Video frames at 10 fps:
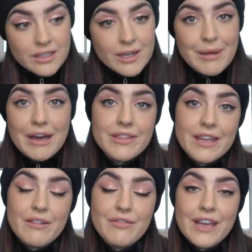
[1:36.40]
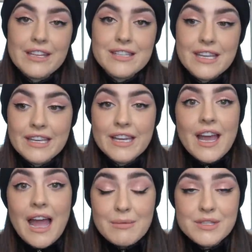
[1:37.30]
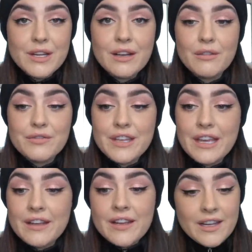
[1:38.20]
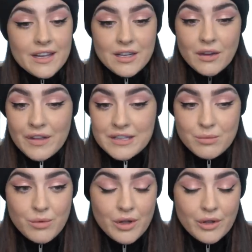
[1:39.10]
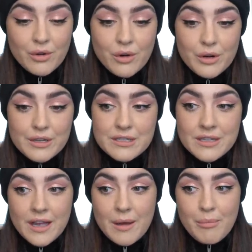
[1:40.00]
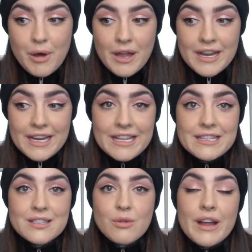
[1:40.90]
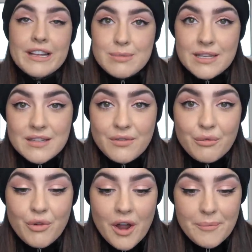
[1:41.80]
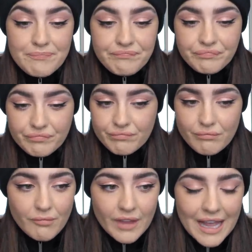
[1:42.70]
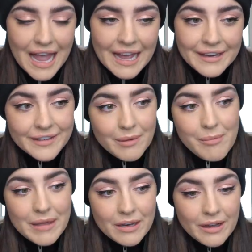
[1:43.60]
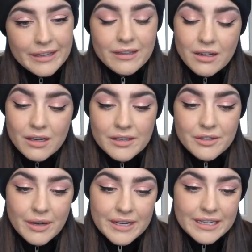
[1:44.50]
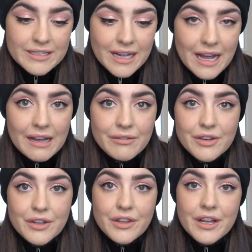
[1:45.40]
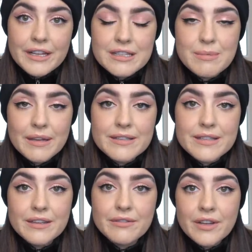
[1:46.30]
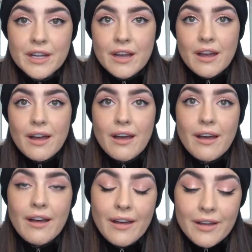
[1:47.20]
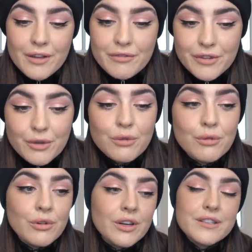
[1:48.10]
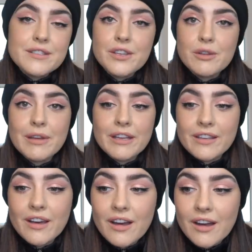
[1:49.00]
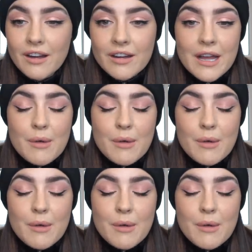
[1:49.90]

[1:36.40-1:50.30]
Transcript: about the F80. Absolutely loved it. Love it as a workhorse, but it is quite expensive to run. And I'm a bit like, oh, do I need to have another expensive fuel consuming car?